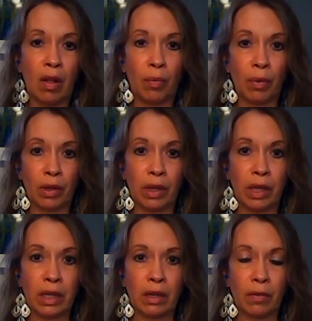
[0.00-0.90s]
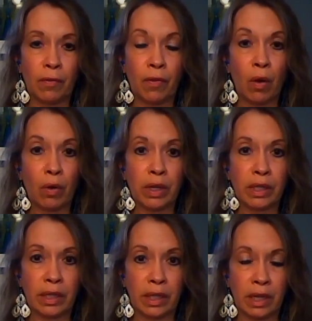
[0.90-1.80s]
really
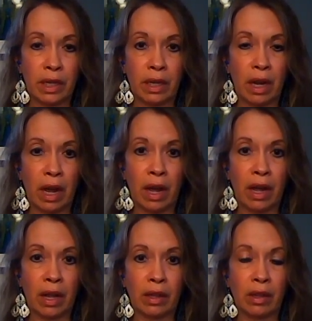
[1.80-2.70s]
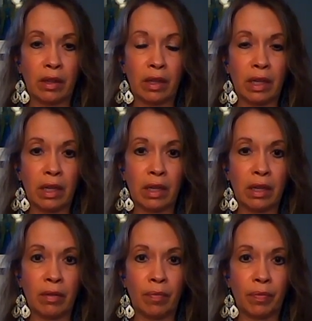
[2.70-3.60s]
focus in on the